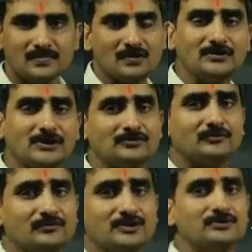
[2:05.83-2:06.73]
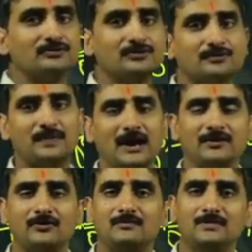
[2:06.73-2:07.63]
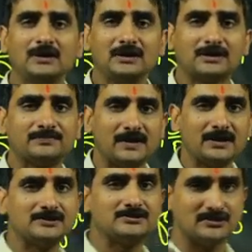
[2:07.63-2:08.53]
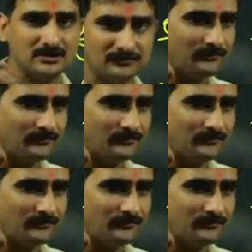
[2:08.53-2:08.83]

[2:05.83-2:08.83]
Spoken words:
Okay, so we use binomial expansion